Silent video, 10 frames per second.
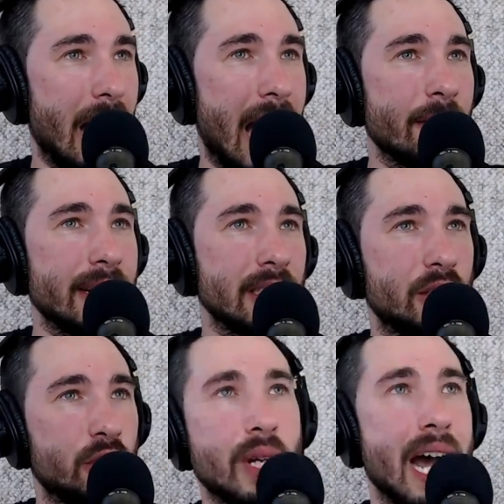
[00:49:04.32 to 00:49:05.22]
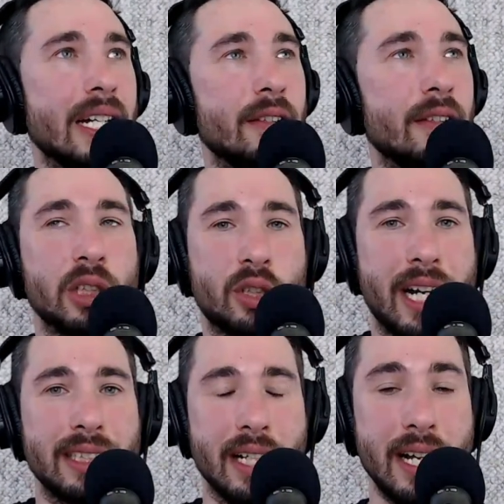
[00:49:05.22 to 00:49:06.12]
having some kind of
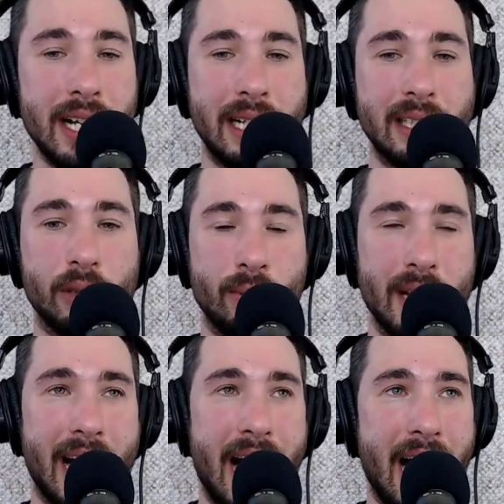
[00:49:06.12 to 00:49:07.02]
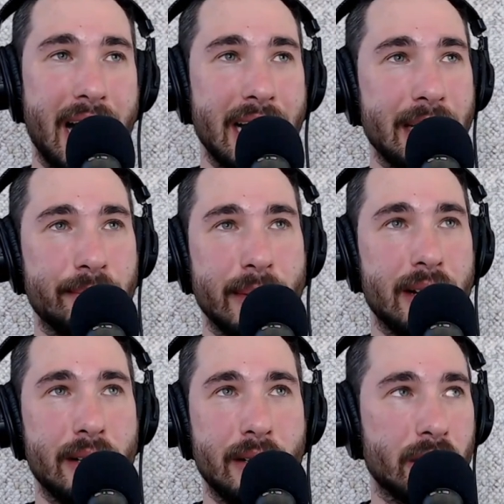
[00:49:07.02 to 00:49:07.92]
interest in something
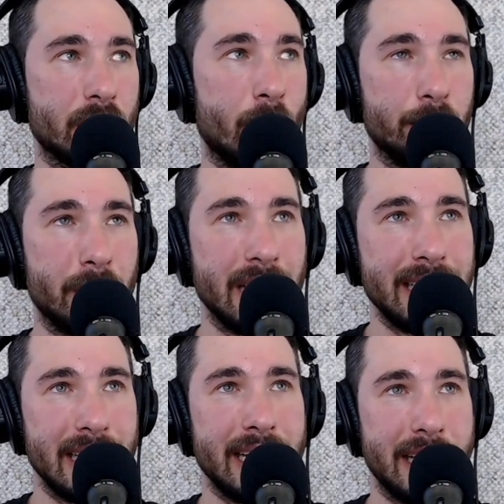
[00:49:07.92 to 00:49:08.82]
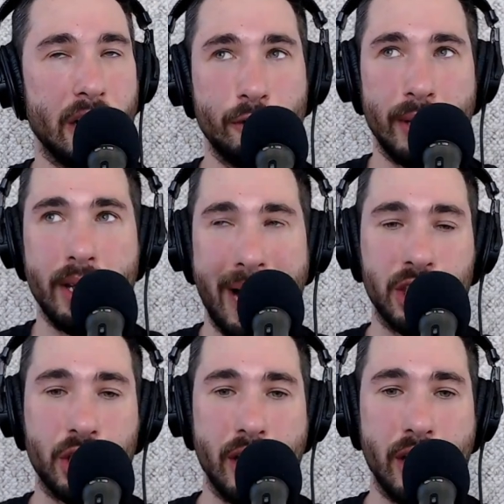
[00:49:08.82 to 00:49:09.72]
I'm completely in love with and
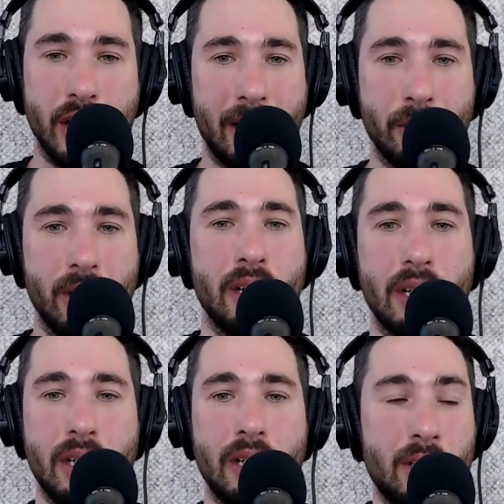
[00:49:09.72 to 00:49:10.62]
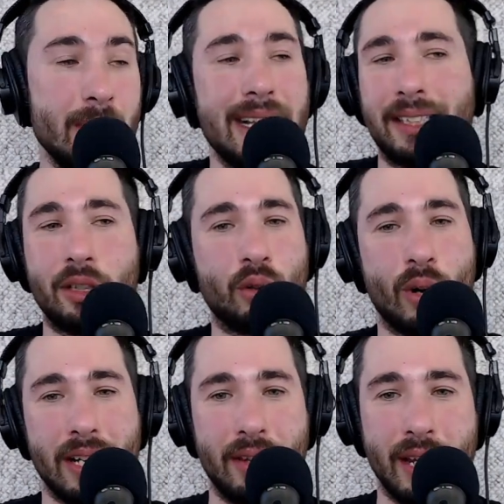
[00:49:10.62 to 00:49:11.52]
passionate about, to me, that's
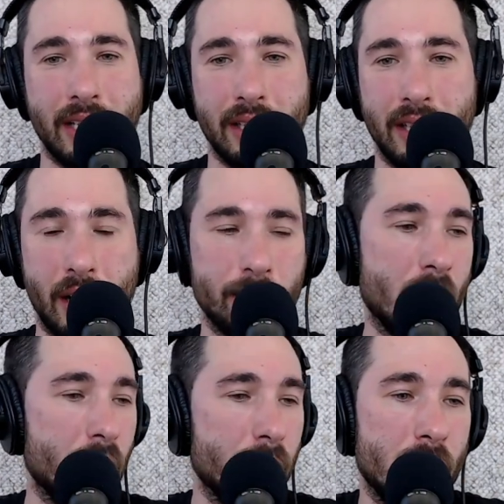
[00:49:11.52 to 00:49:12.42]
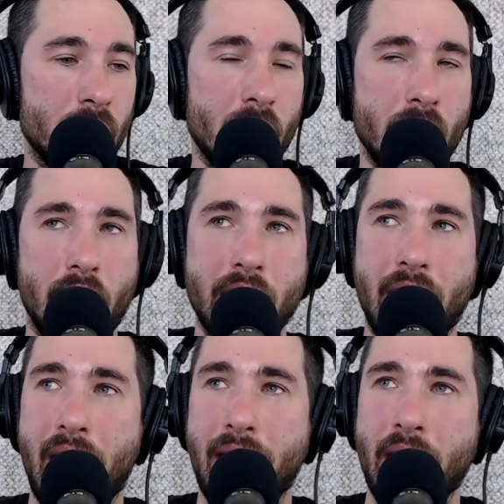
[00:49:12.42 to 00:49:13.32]
a great thing, you know. Mo mo
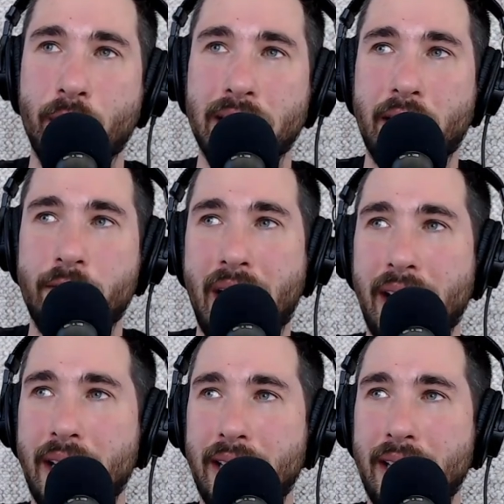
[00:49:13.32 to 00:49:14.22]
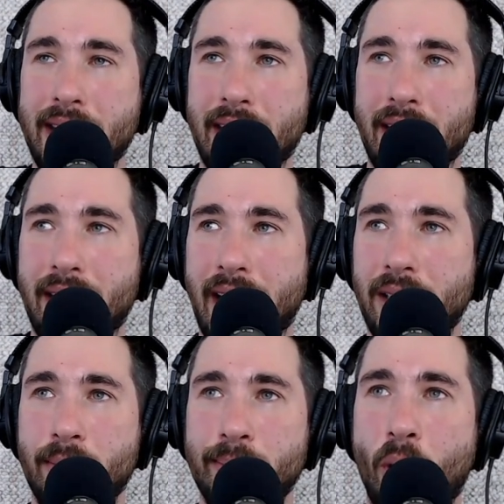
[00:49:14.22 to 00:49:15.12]
and, and I always live by the idea
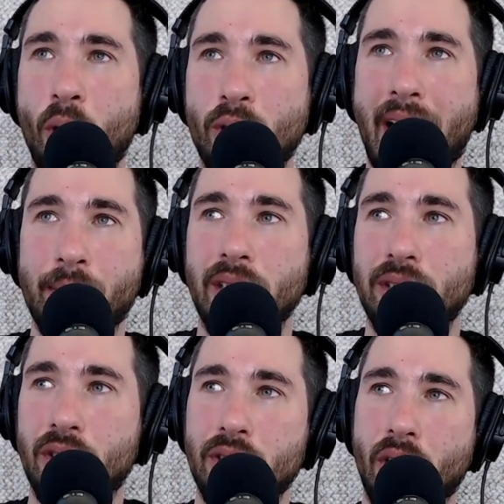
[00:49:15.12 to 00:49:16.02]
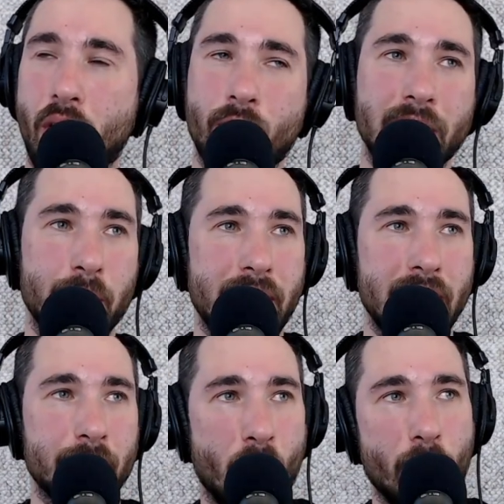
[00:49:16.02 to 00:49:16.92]
that more cameras doesn't always
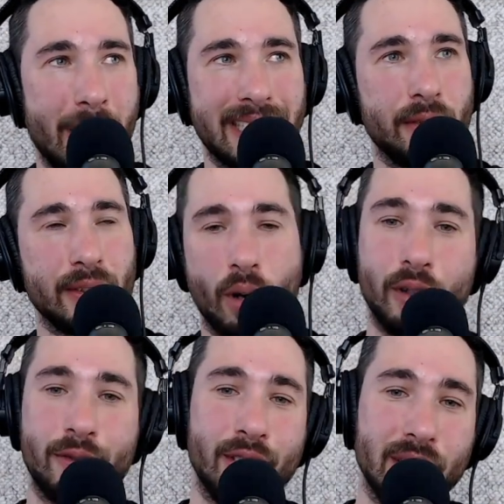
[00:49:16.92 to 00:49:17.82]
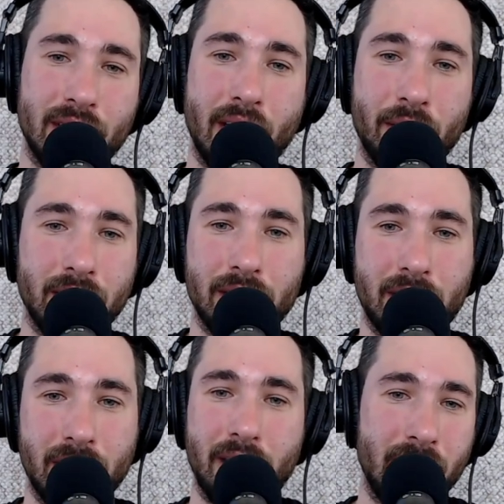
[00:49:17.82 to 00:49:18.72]
mean more better photographers. You know,
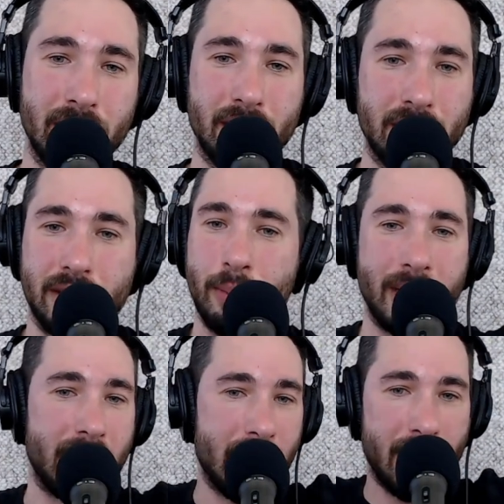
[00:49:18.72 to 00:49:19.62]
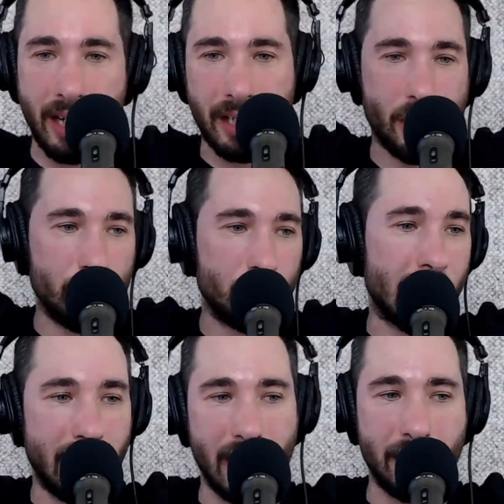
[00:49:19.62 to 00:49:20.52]
there's the, it'll, there'll still be a, a
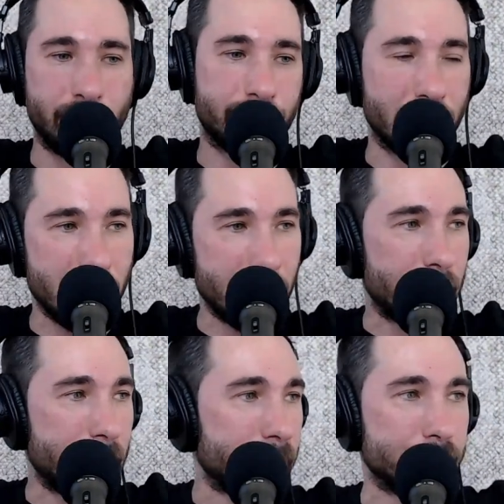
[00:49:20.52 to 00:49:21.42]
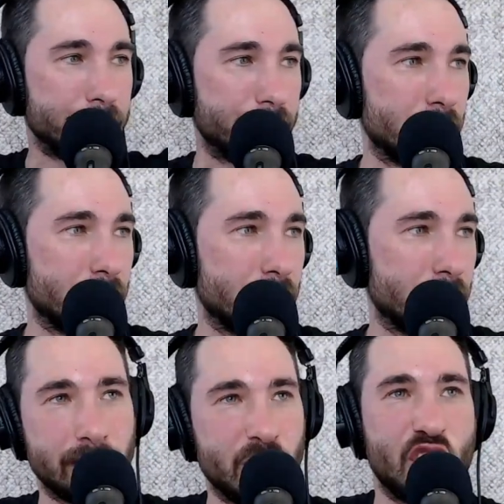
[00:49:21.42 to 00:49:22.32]
huge hill of...
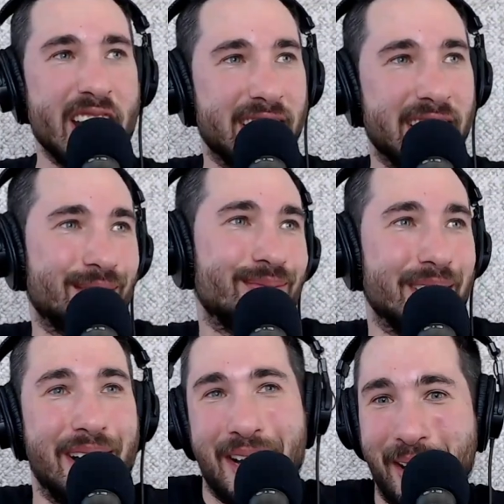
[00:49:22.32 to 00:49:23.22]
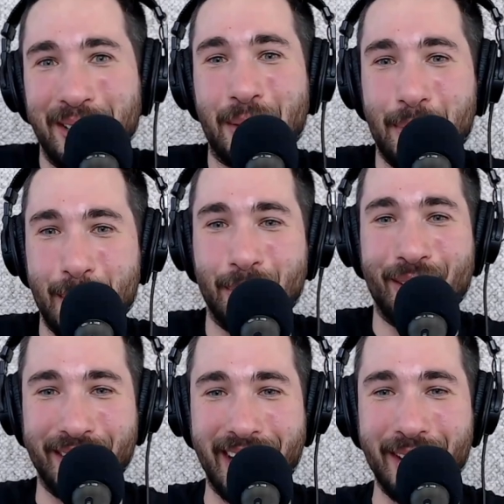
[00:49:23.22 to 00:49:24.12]
shit, you know, to be
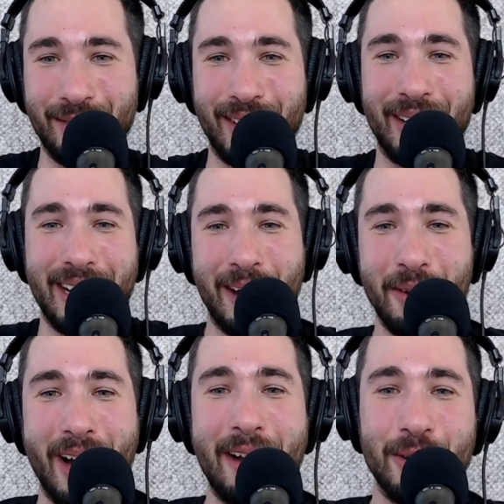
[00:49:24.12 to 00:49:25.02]
blunt, of, you know, not